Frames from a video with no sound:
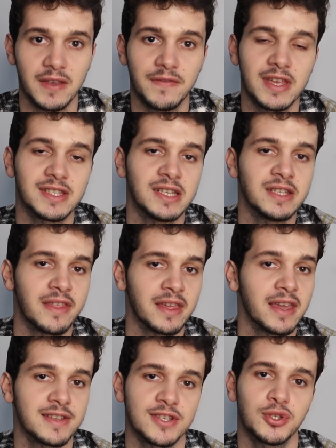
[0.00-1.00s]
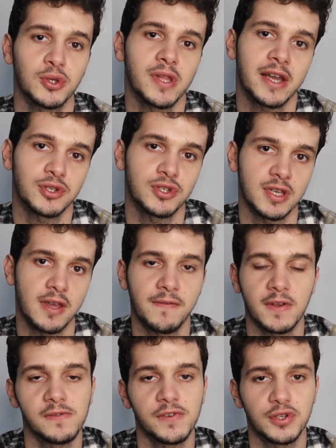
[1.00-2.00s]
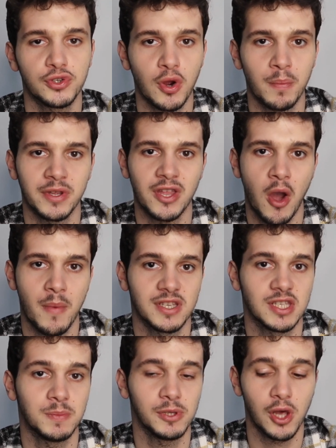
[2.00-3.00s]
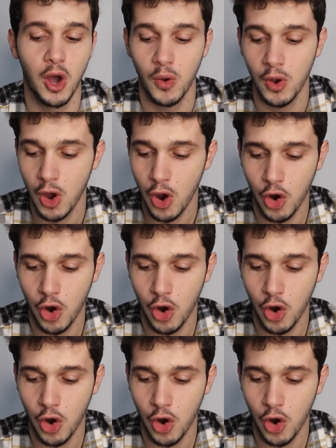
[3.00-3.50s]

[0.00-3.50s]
If there's anything else that you'd like to see, feel free to drop me down a message below